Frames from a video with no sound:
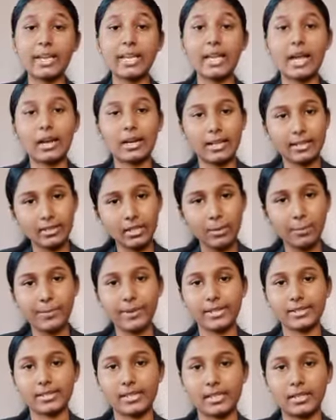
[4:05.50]
by another
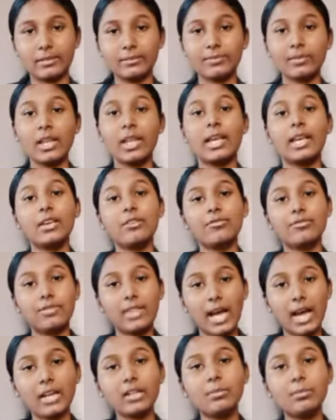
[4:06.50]
person if
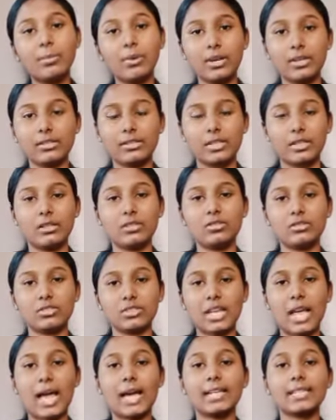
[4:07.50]
that person
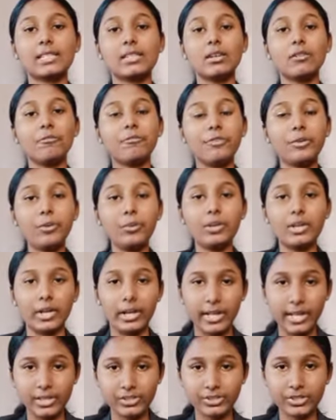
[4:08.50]
shares a few
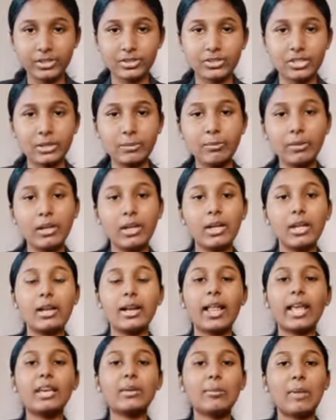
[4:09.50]
relationship
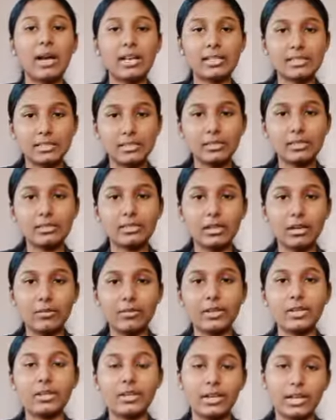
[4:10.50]
like
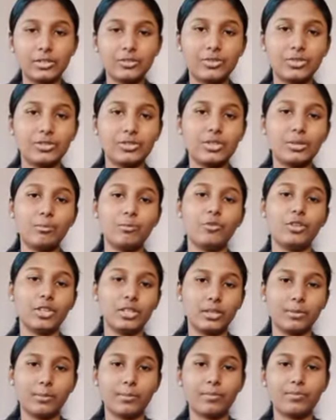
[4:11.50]
master-servant relationship
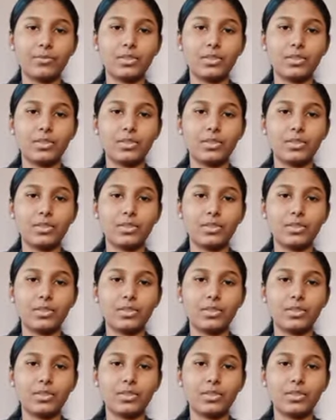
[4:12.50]
with him.